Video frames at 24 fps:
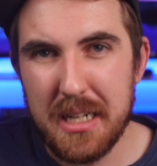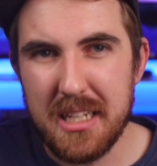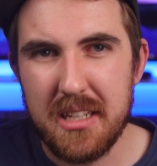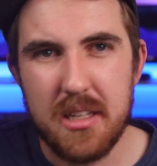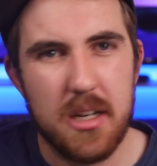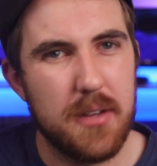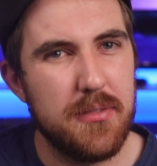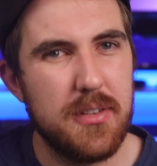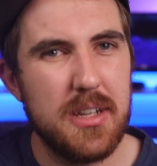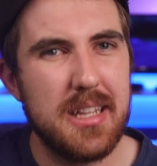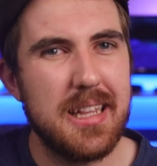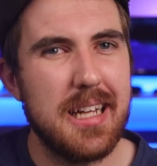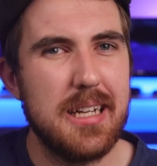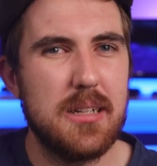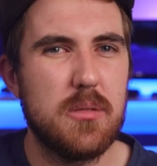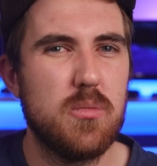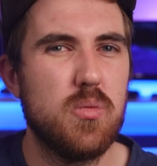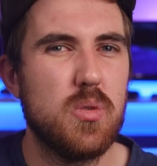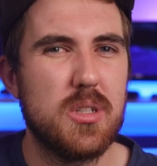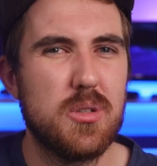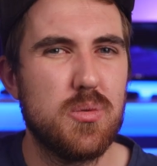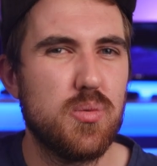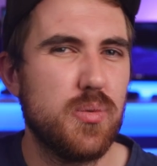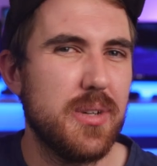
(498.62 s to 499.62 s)
but nothing
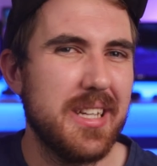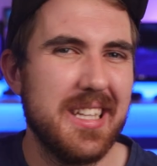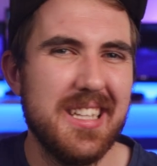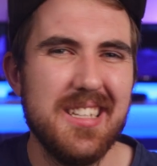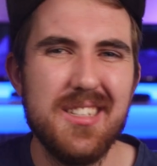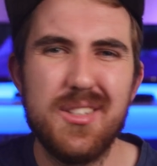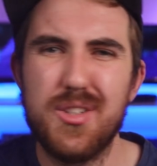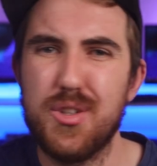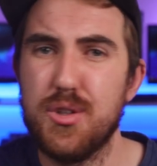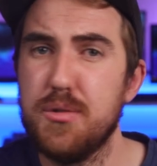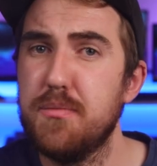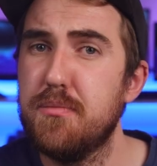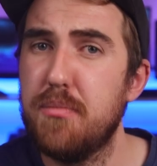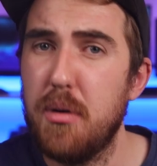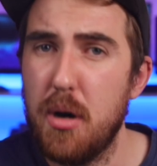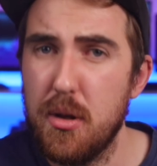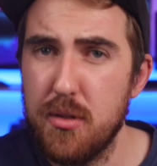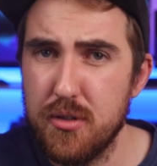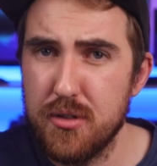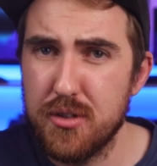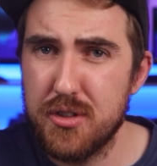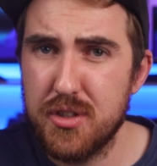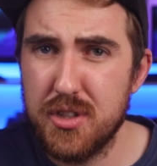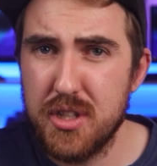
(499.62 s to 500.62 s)
that was really too
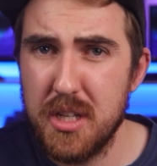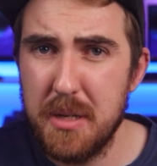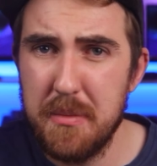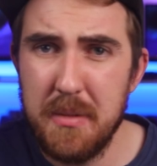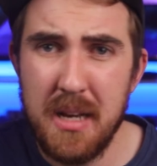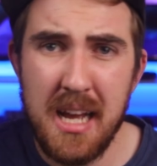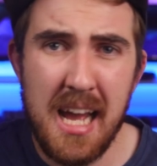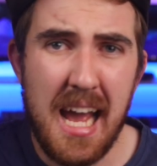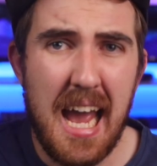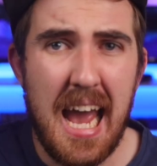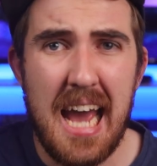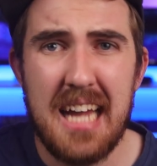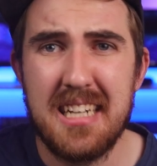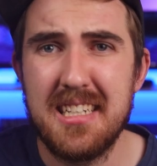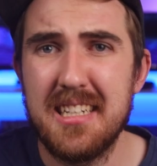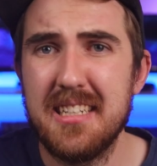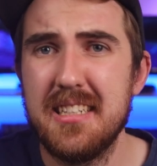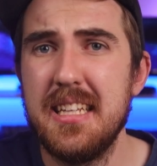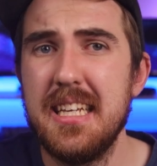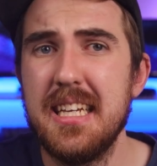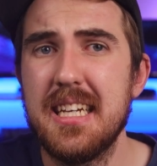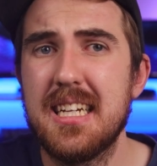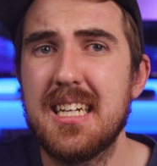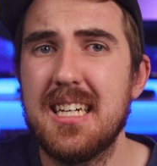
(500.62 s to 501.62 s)
bothersome,
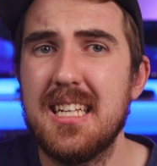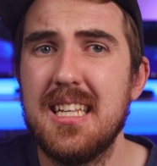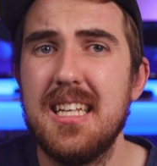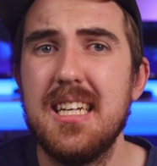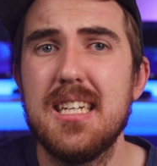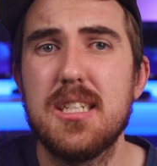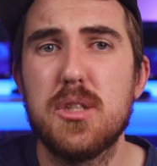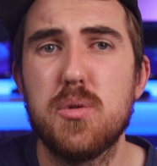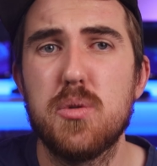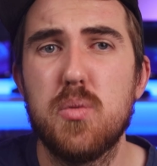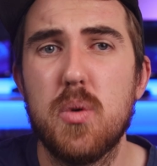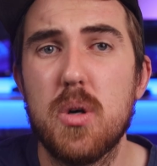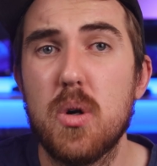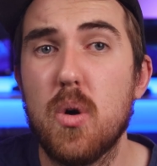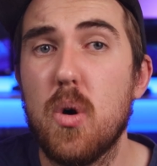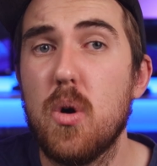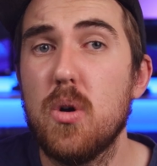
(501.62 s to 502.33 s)
and the clicks were